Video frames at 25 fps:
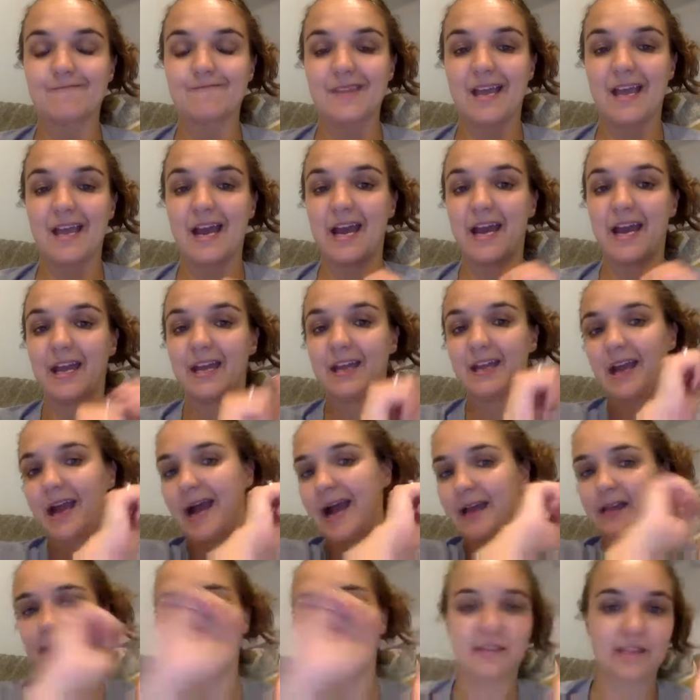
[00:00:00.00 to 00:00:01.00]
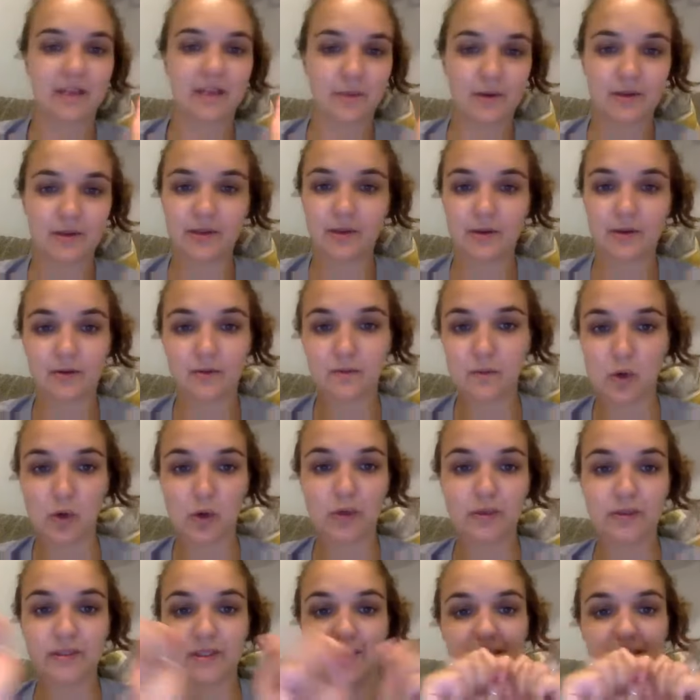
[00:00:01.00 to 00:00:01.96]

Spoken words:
I highlight them when they're enrolled.